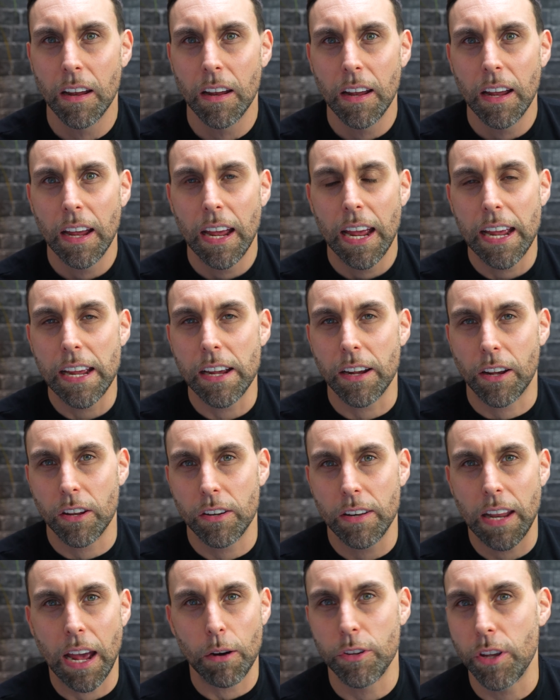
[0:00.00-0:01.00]
It can
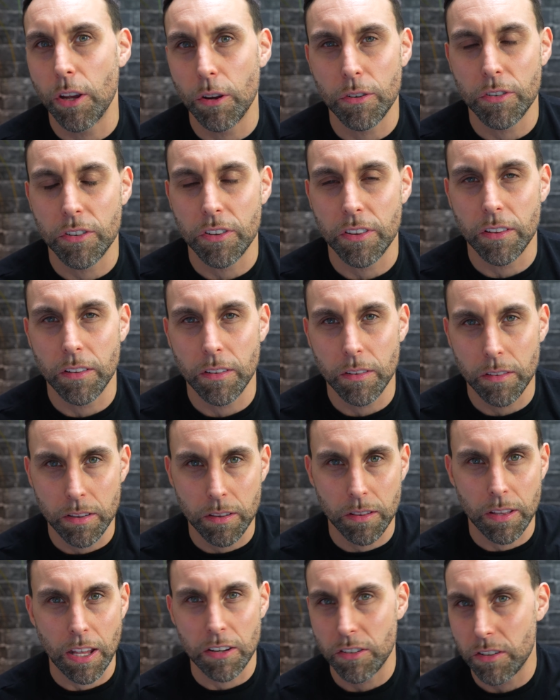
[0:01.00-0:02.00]
now use
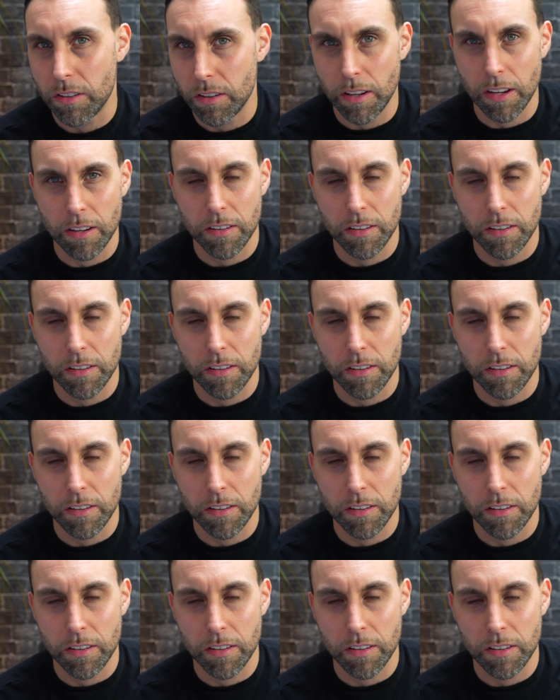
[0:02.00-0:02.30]
this